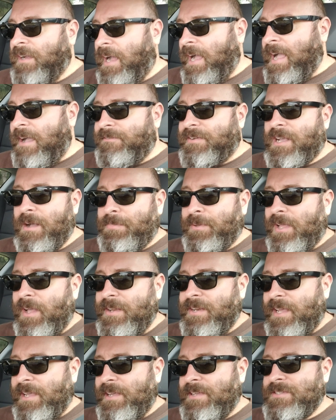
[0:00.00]
I have a couple
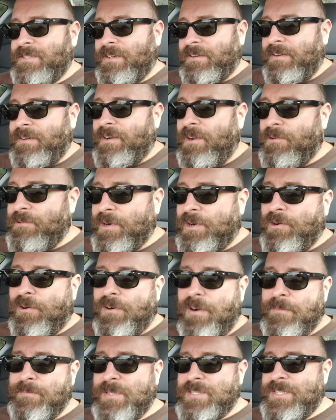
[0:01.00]
ideas. I'm going to go
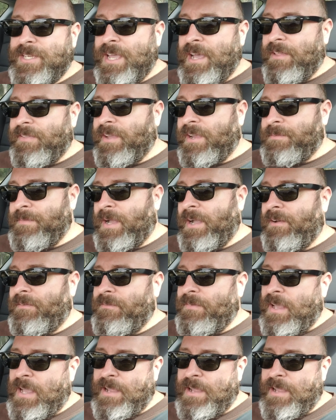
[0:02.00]
record them and see how they come out.